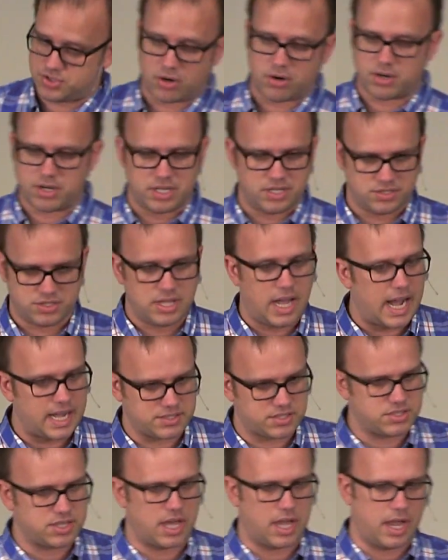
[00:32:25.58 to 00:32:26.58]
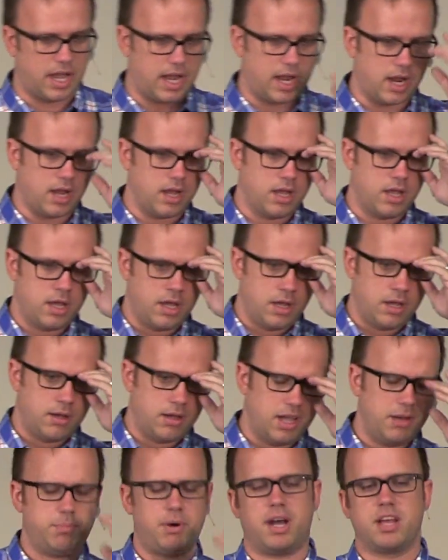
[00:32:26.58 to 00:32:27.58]
certain he's not saying,
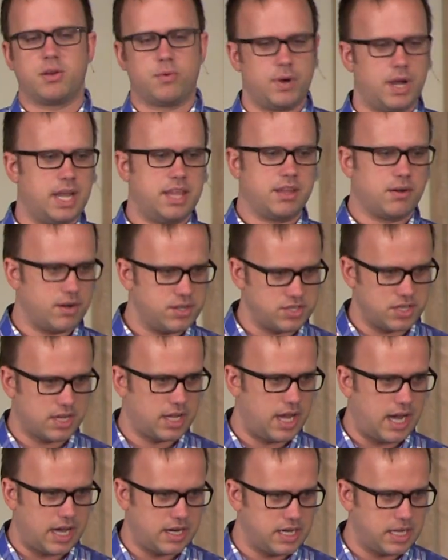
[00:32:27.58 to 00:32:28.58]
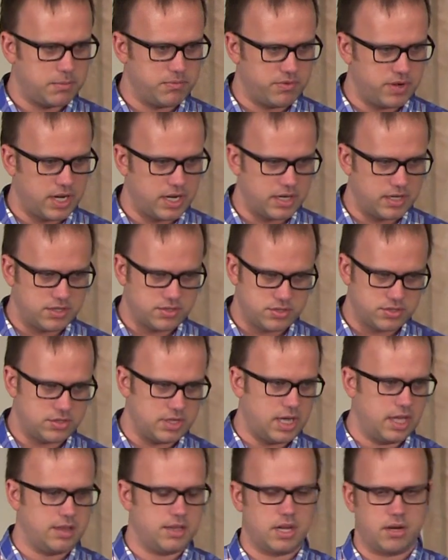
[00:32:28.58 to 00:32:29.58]
and by the way, there is a god named
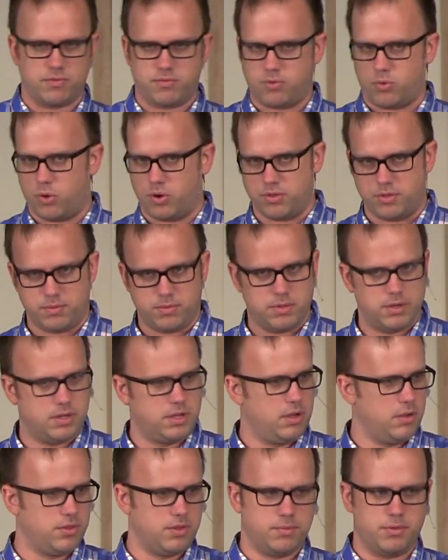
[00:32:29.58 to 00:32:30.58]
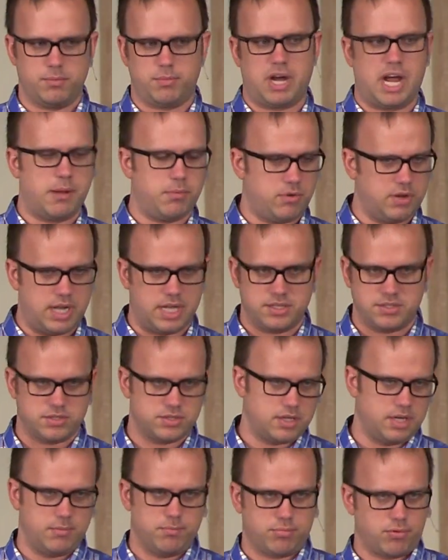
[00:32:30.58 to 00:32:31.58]
Venus, and therefore the Bible
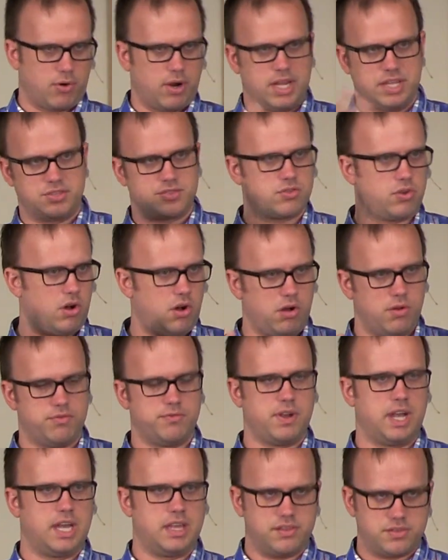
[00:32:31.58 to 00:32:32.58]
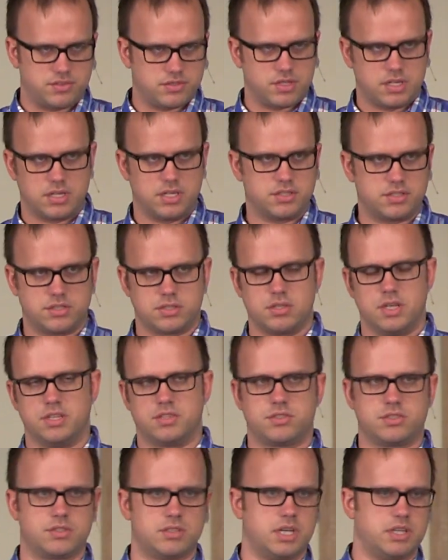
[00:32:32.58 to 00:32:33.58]
has embraced all faiths, and
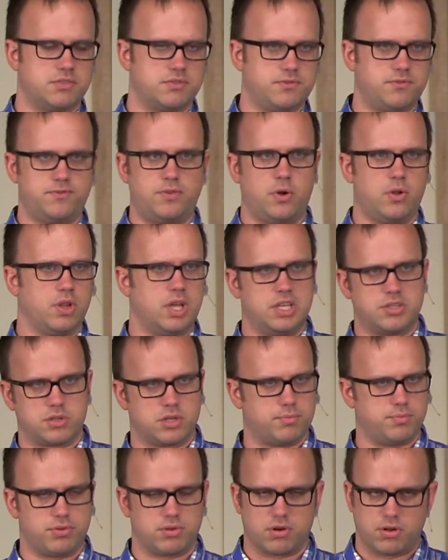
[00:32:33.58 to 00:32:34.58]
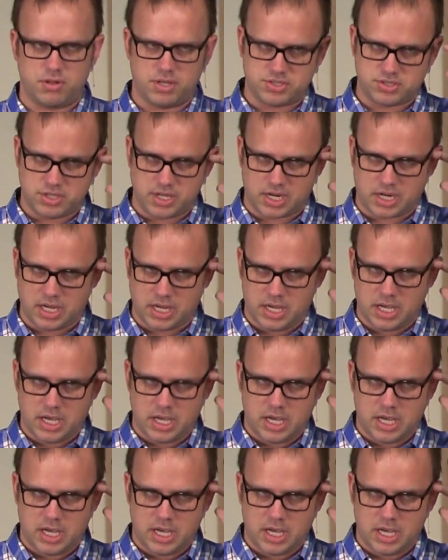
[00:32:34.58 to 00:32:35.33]
it's fully sort of pluralistic.